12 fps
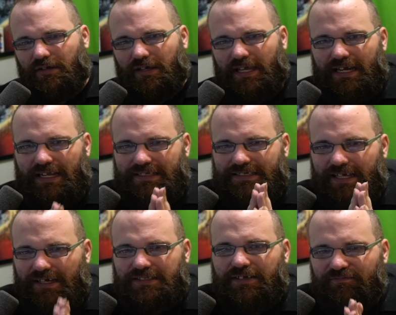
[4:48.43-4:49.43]
and it
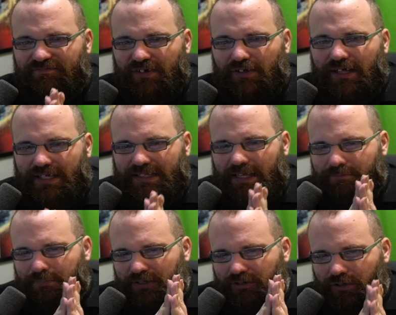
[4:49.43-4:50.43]
doesn't feel like they've
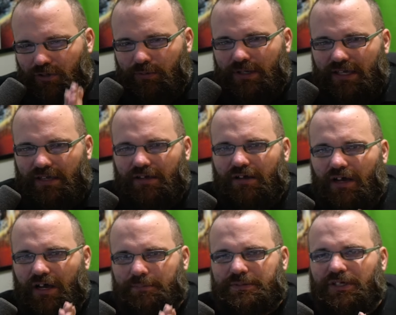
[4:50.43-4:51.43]
been doing it
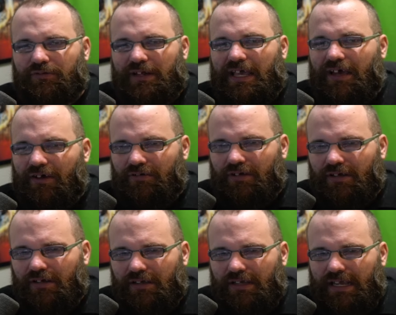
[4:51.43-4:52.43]
up till now.
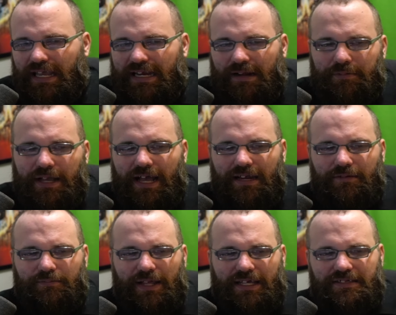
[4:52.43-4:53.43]
And I'm kind
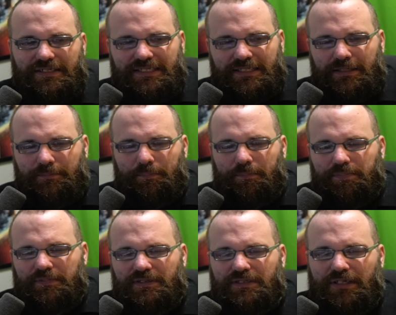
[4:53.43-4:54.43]
of like,
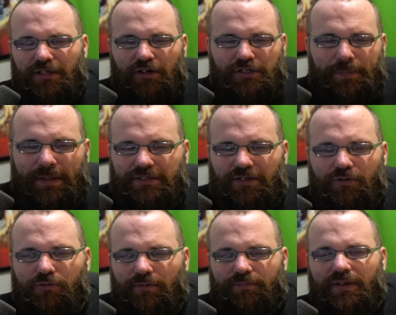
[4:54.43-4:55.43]

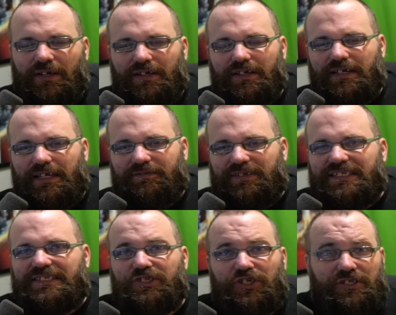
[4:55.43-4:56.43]
skeptical if
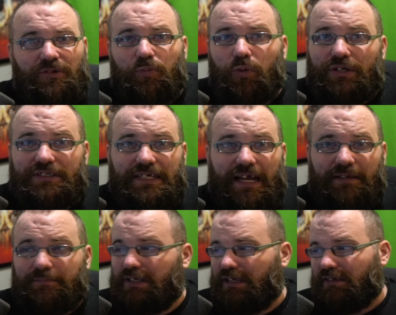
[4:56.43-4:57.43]
this is just a
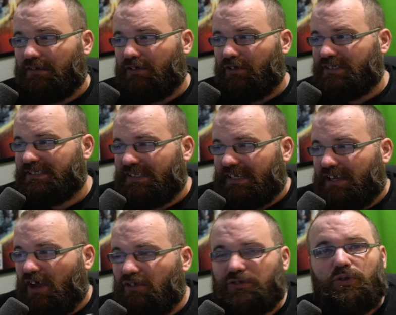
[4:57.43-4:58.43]
one-time thing. This is the
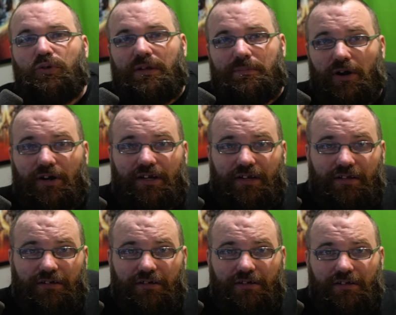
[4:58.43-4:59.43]
Call of Duty marketing.
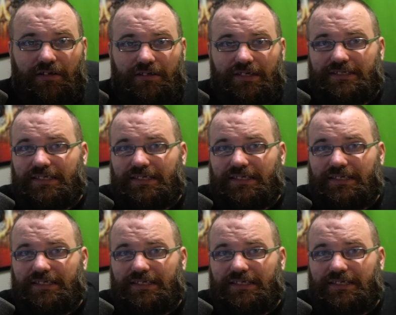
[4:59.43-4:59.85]
doesn't